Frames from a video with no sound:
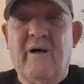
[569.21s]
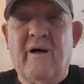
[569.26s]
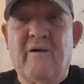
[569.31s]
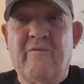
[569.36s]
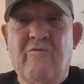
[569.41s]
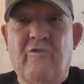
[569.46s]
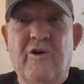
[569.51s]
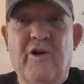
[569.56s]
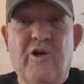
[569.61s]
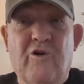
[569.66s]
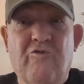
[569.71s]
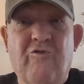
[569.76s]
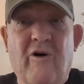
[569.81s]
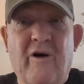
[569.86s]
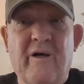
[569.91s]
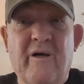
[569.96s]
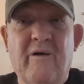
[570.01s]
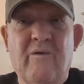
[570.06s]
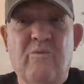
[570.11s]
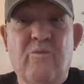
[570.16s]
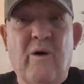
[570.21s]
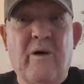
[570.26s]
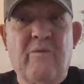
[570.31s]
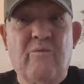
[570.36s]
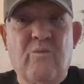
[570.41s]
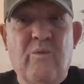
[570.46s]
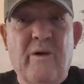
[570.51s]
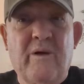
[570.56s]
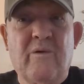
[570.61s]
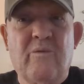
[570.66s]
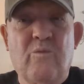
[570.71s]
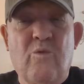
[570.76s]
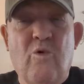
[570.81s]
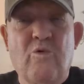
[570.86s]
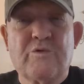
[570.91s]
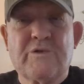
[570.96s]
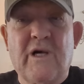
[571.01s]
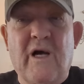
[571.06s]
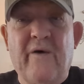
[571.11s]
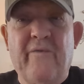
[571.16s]
And Ronnie Kray went, went
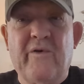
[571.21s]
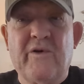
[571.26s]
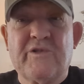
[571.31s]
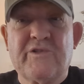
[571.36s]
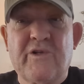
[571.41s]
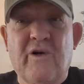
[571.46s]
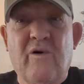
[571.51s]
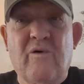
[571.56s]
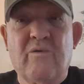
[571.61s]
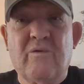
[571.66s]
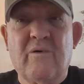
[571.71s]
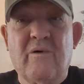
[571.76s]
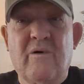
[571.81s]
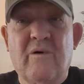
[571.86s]
walked out of his cell,